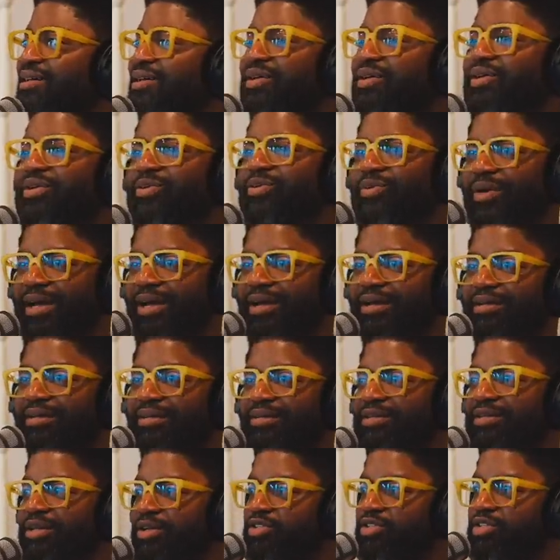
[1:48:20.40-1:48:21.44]
Right?
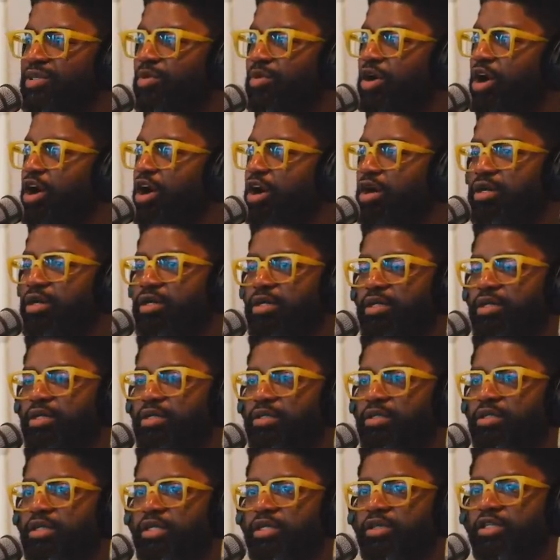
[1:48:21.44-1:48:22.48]
There's some heart.
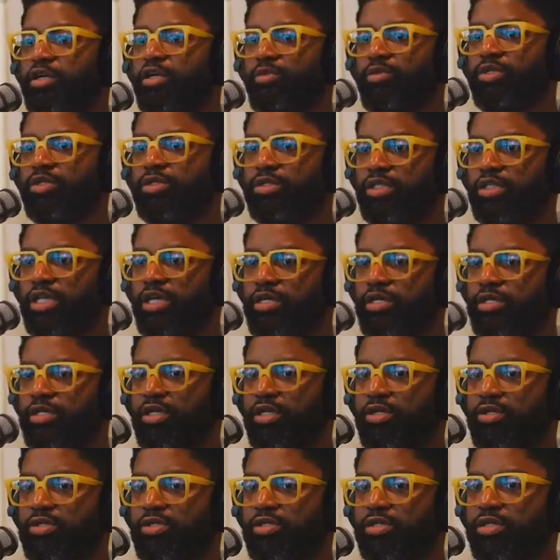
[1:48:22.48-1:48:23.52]
There, there was there
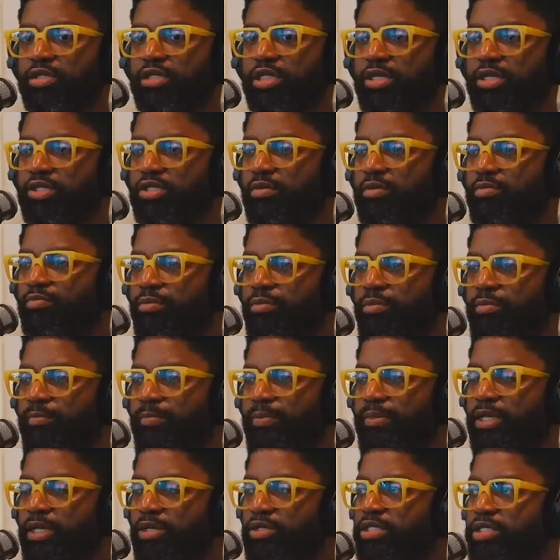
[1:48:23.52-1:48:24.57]
there's there's a
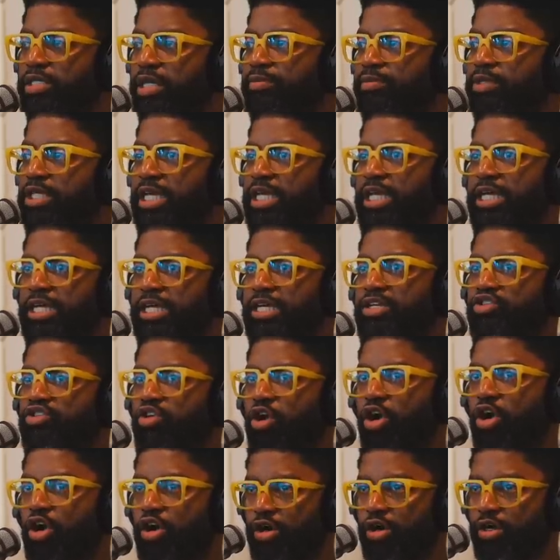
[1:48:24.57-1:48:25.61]
there's something in his
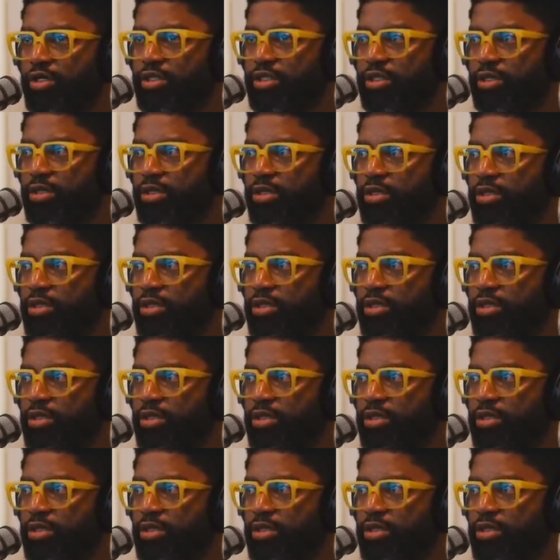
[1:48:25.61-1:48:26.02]
heart